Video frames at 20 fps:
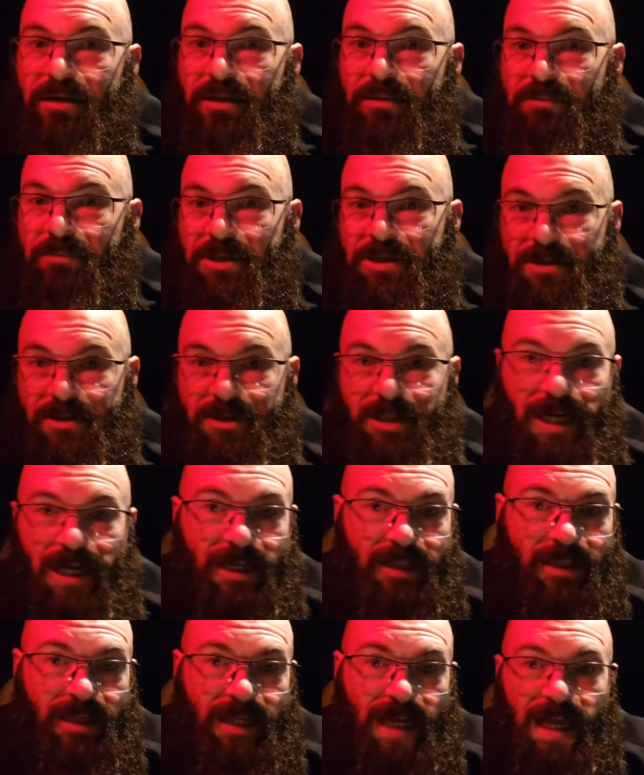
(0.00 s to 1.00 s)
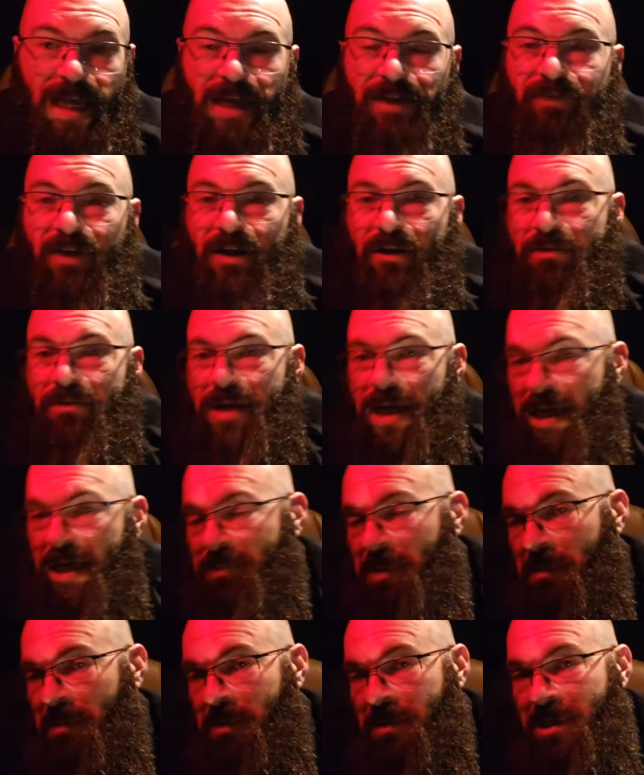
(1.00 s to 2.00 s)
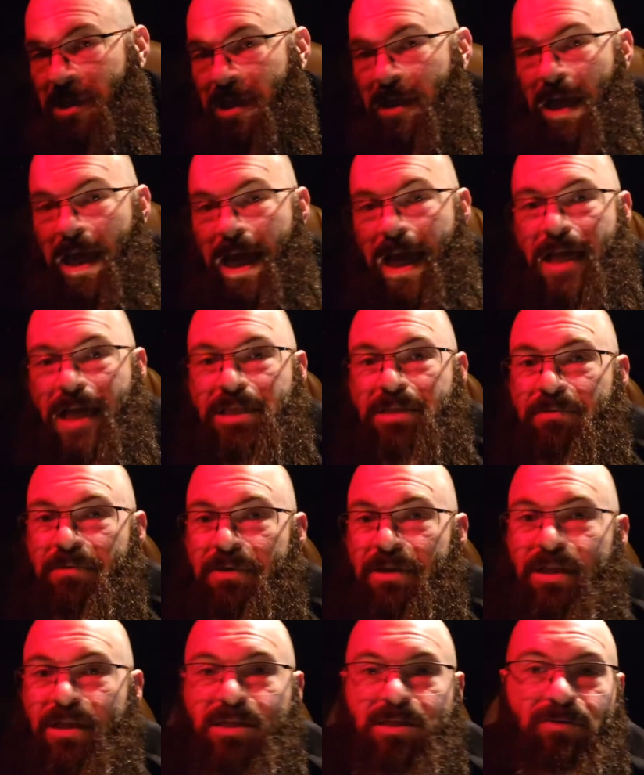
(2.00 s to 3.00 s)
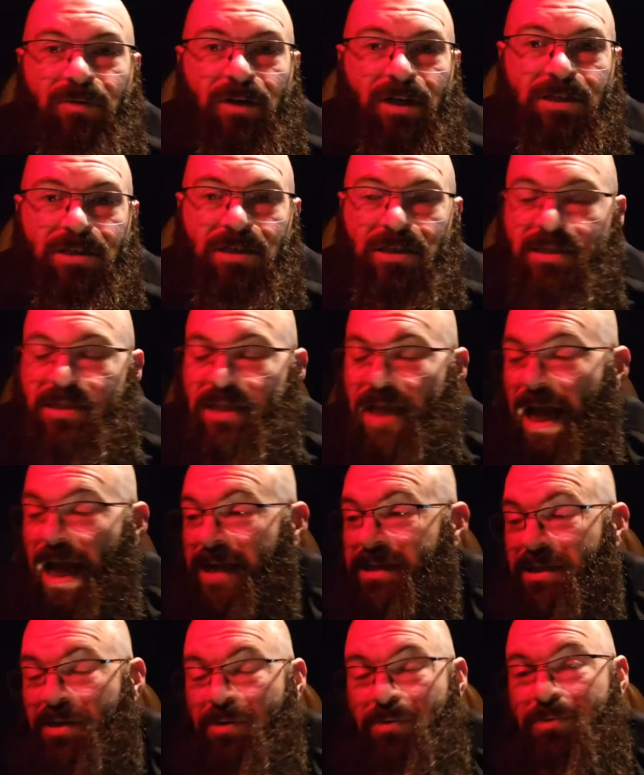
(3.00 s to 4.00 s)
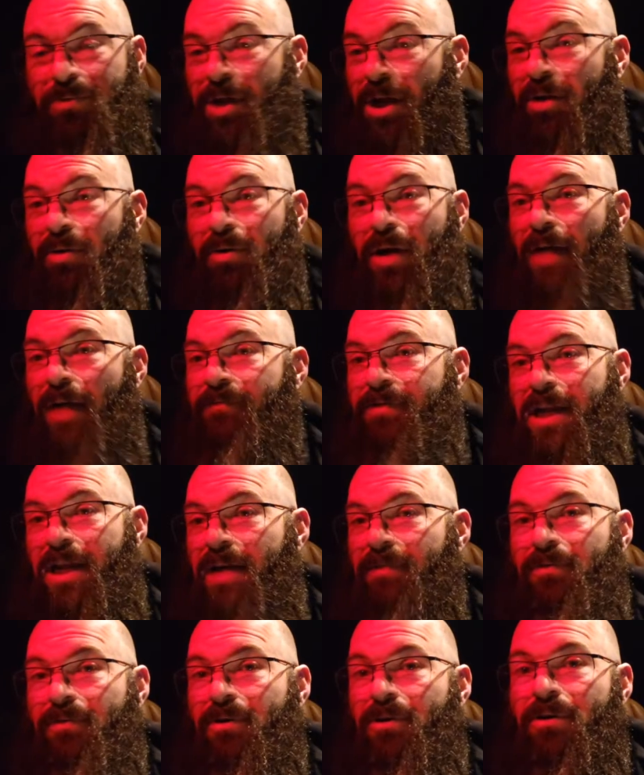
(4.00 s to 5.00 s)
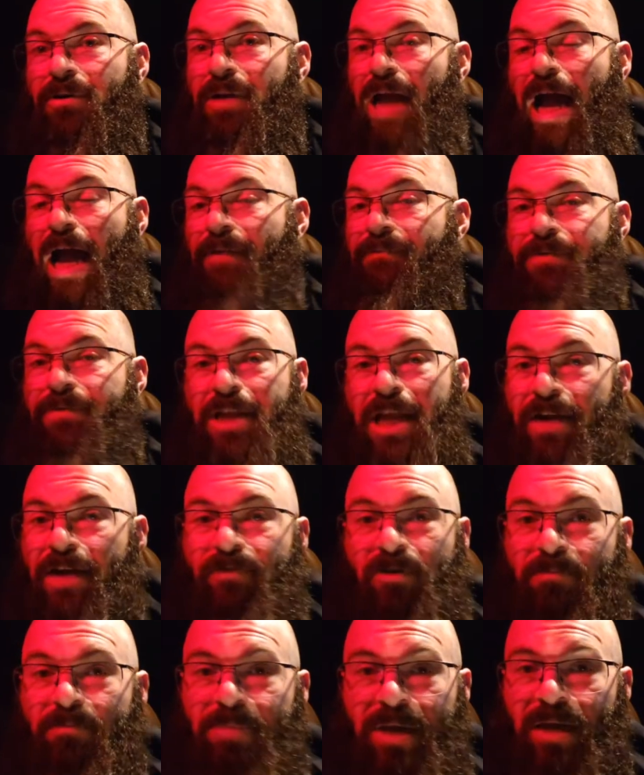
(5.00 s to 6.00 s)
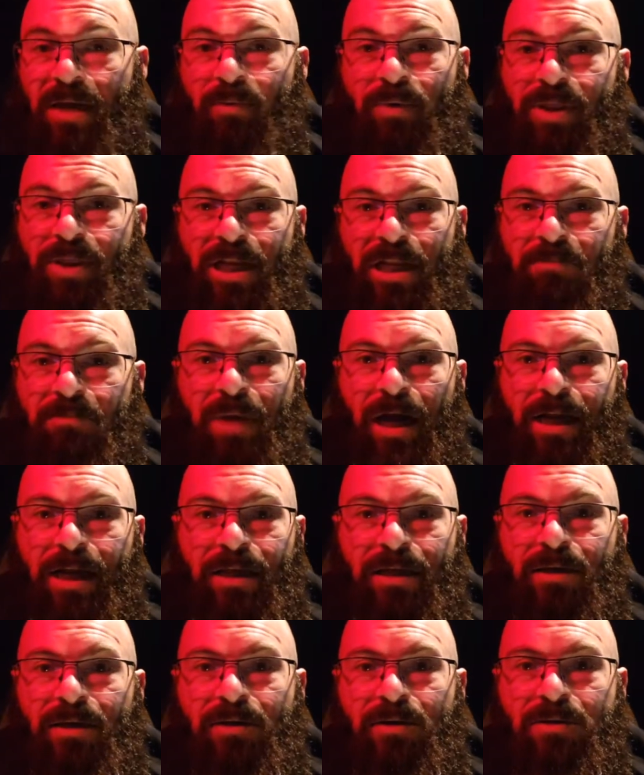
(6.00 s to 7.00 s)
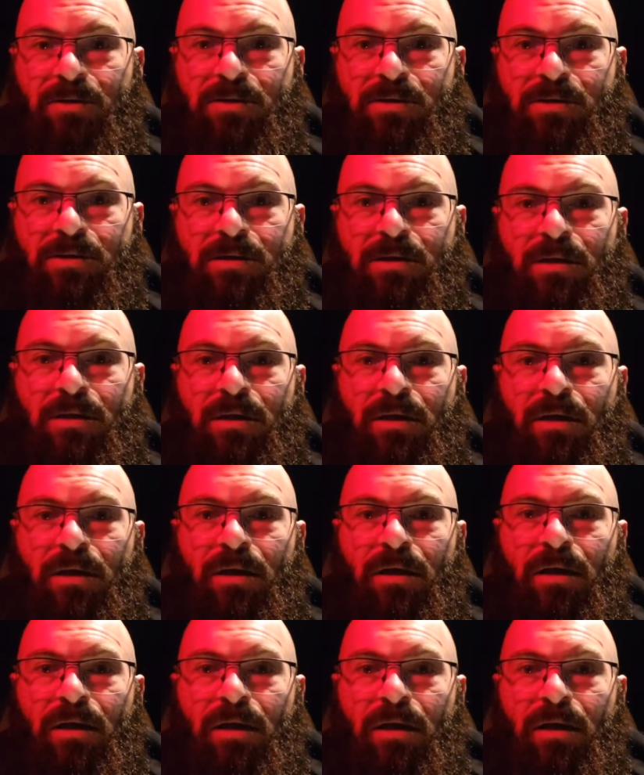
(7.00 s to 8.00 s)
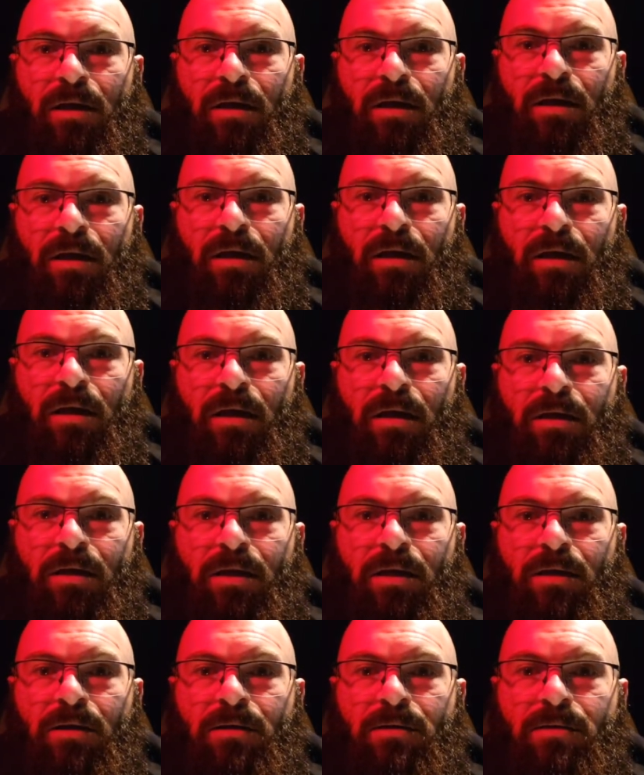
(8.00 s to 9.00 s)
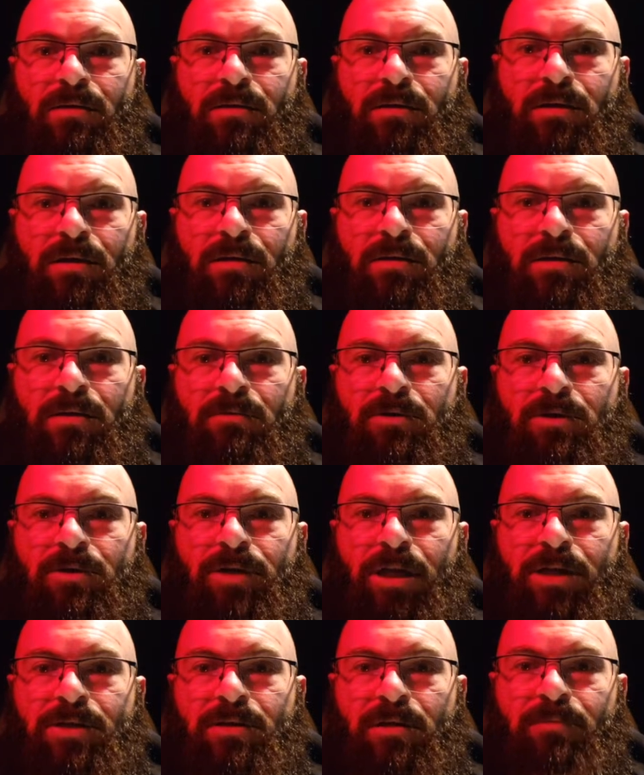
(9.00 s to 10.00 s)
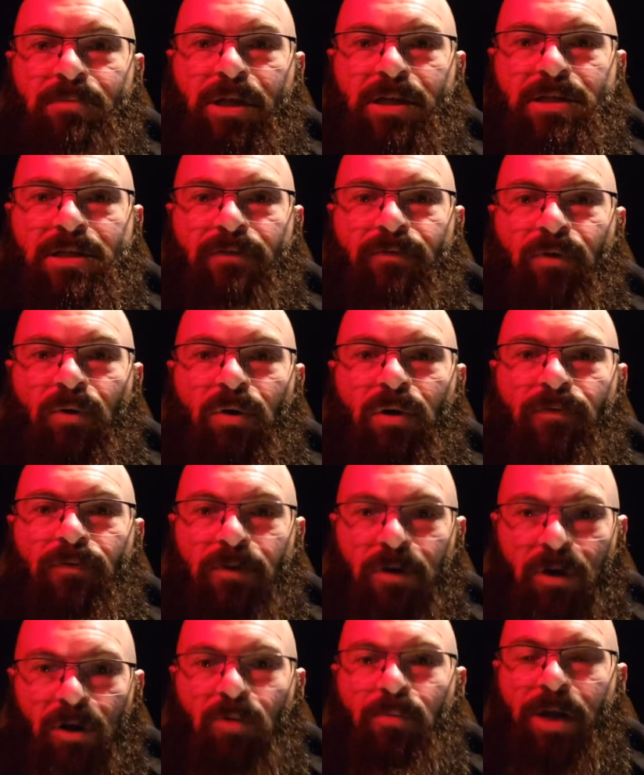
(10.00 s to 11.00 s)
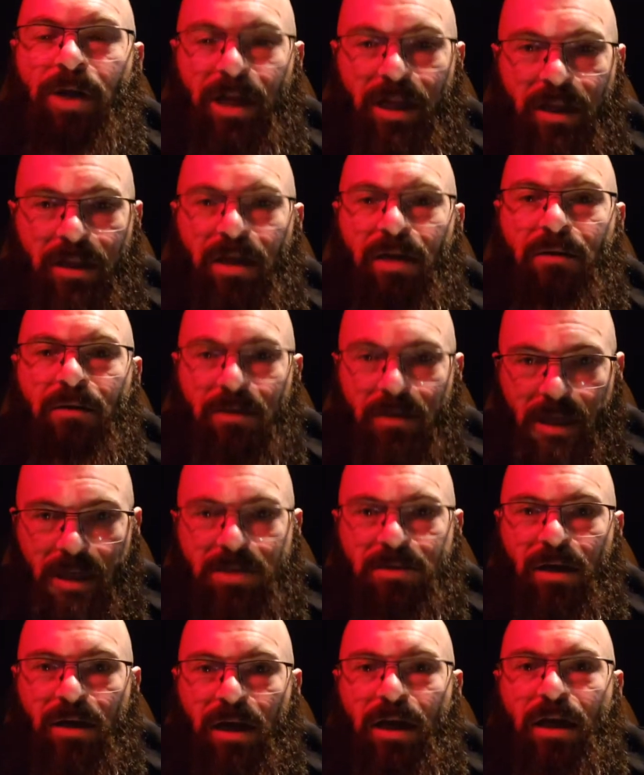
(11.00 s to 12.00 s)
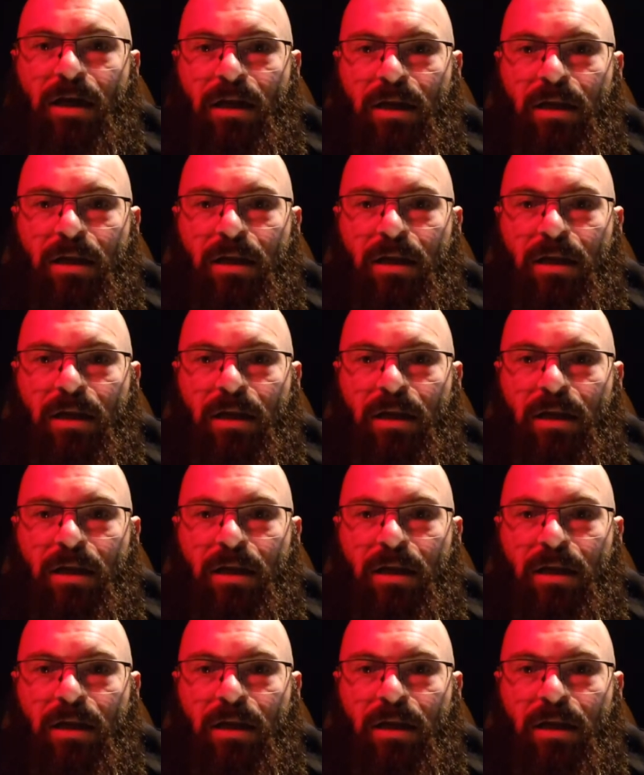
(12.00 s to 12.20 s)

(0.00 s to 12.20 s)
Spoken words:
Mr. Jonathan, I have all kind of people tell ask me these questions. I don't know. I've never been with anybody else. Used to use number two diesel in place of oil for home heating. That's right.